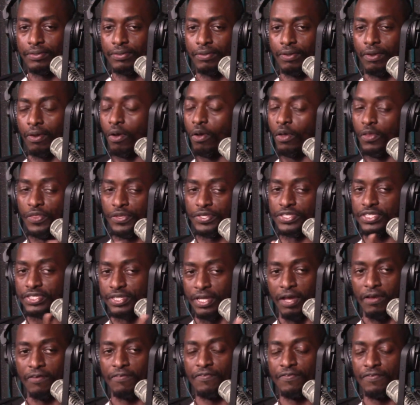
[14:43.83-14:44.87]
all the
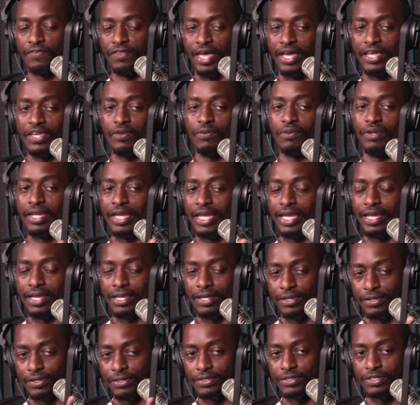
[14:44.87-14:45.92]
stuff that you
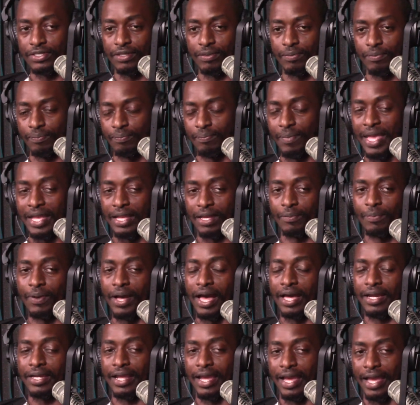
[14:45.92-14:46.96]
need to make a
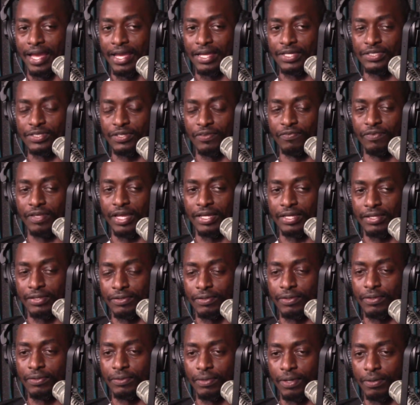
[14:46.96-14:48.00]
podcast of like
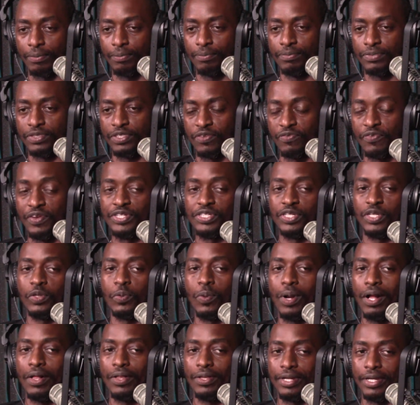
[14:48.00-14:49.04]
sufficient
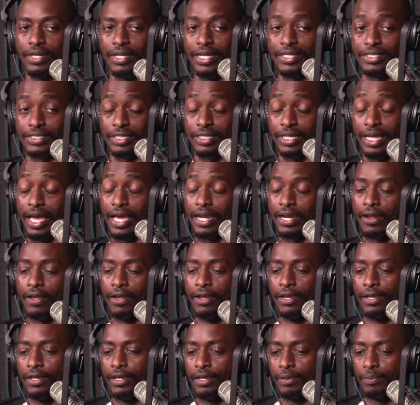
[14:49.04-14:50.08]
quality is a lot.
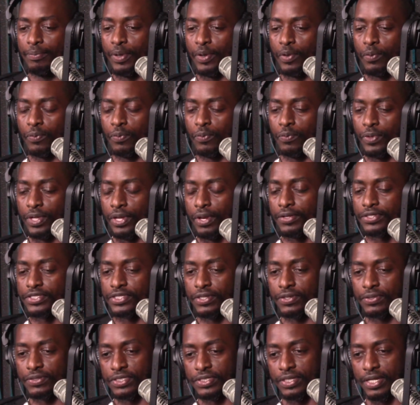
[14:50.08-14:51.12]
But we
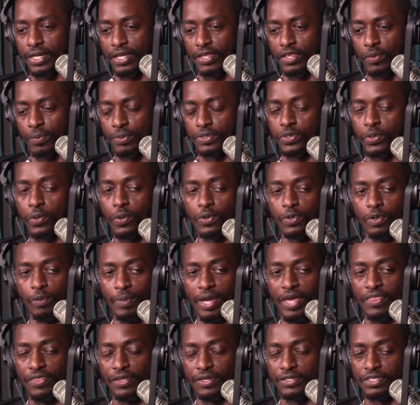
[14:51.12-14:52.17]
also study the rhetorical
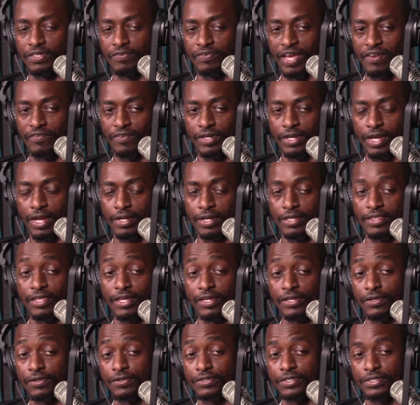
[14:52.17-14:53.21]
methods of Africana
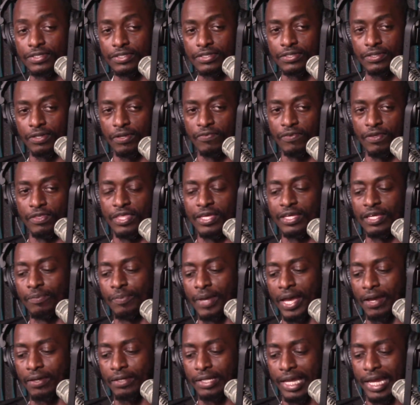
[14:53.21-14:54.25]
thinkers. So if you think
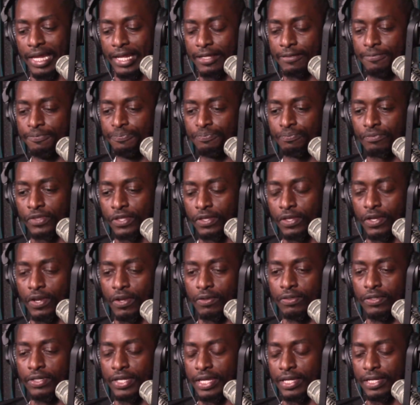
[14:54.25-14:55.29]
about like,
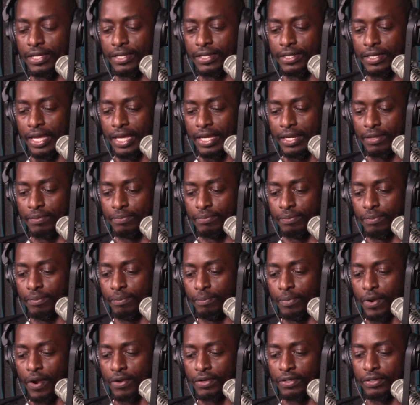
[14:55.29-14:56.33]
look at a
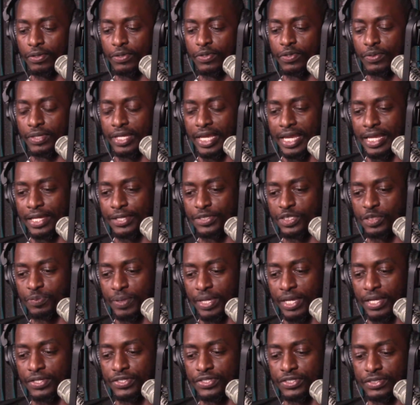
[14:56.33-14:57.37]
Martin Luther King
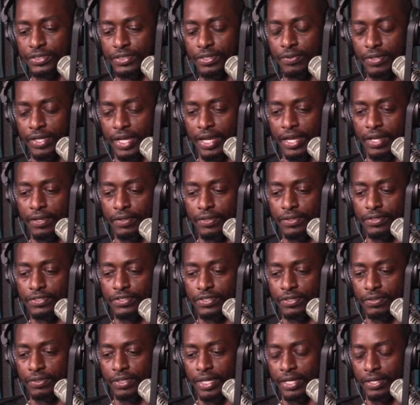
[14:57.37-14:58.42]
speech. Okay,
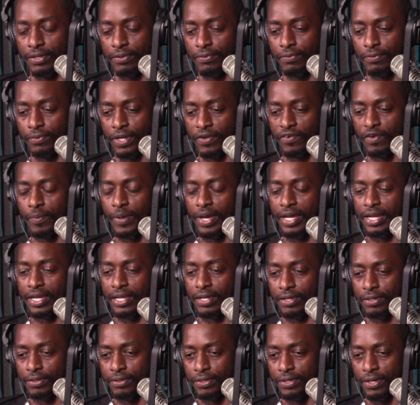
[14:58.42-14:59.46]
so like
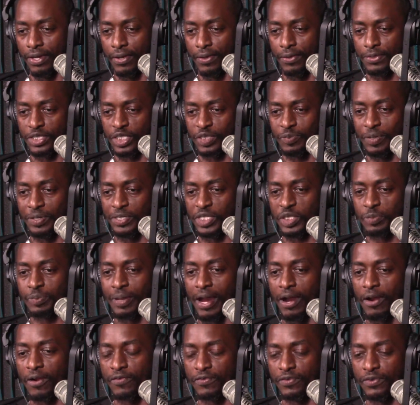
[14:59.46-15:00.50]
everybody knows the speech is
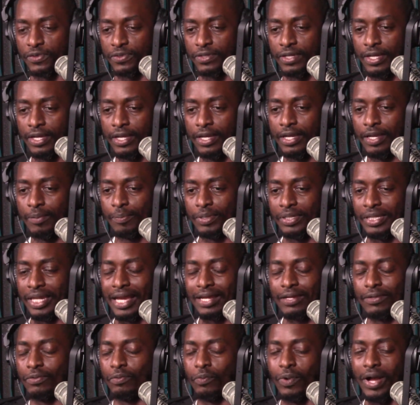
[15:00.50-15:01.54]
powerful, but
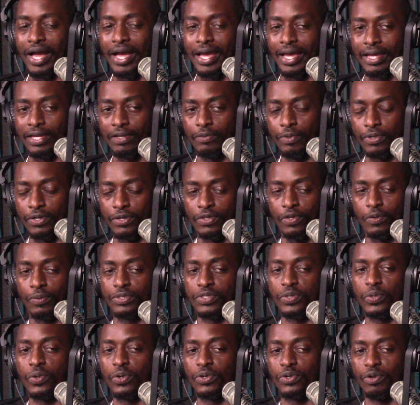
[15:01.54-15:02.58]
like why? What are the
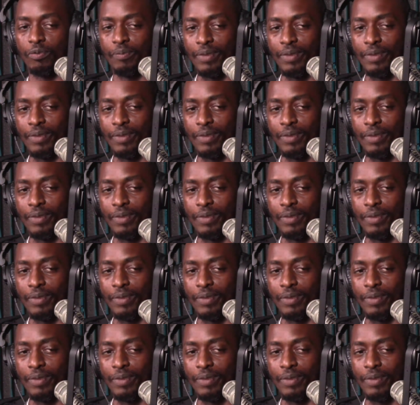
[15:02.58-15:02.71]
rhetorical